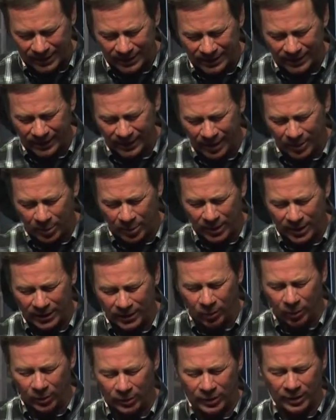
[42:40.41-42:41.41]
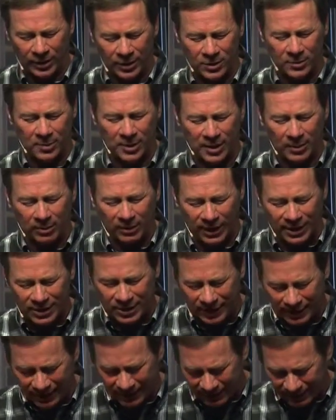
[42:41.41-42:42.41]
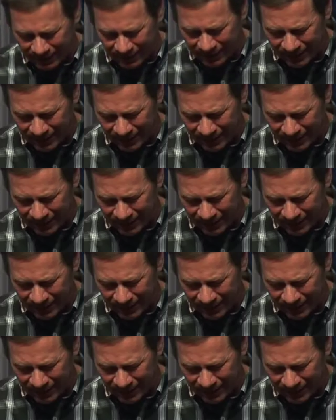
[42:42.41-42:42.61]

And I uh, pray, Lord, that it's been a blessing